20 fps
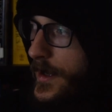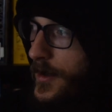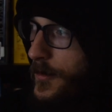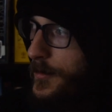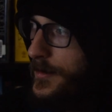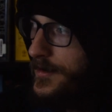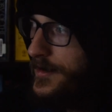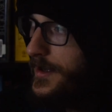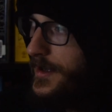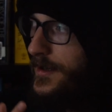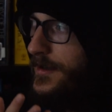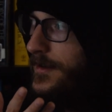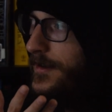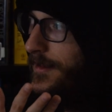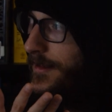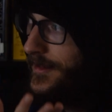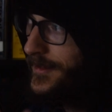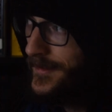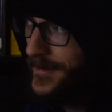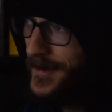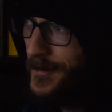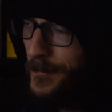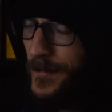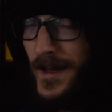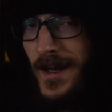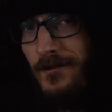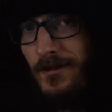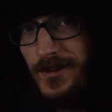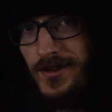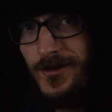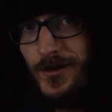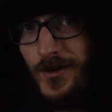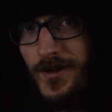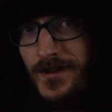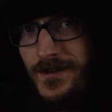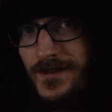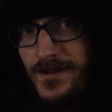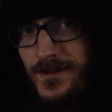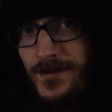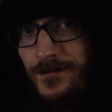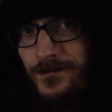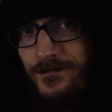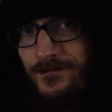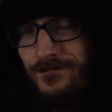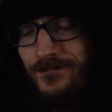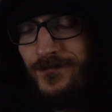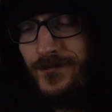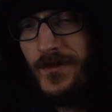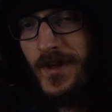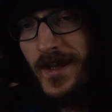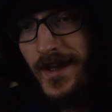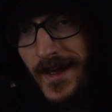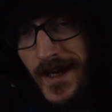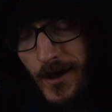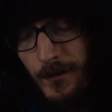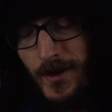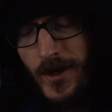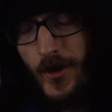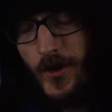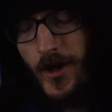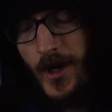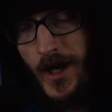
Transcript: don't we let them have a choice? How about